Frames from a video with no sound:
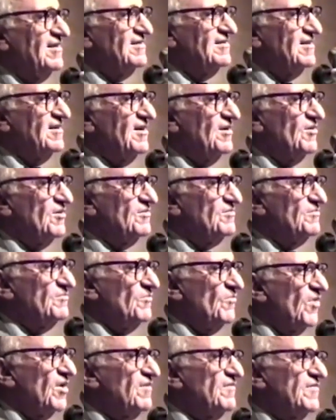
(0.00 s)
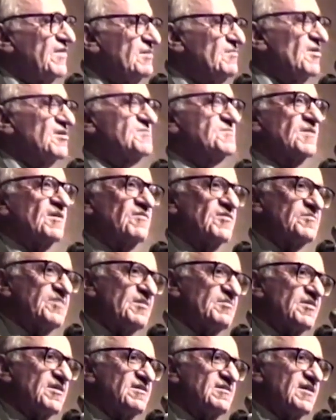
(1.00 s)
and uh, one of the most beloved
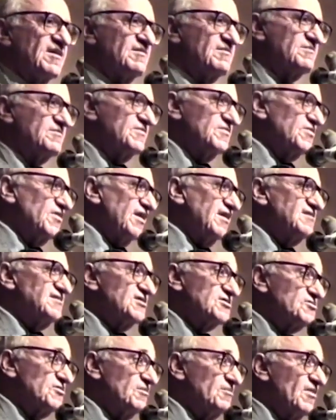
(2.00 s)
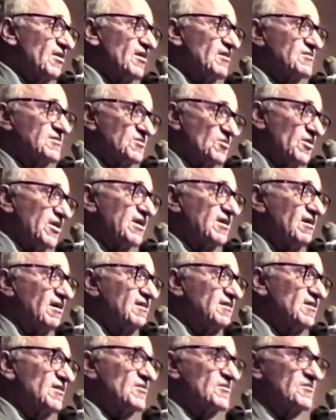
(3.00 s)
people in, in twentieth century America was Lloyd
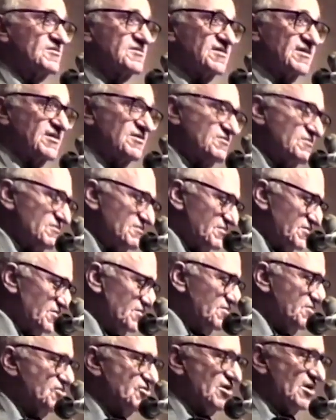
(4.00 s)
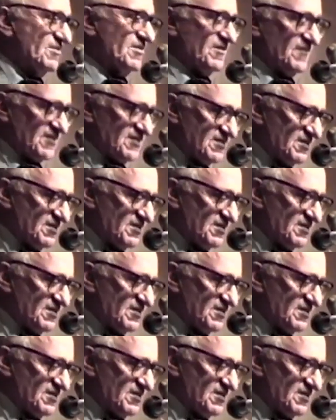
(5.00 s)
Cutler, who was the chairman of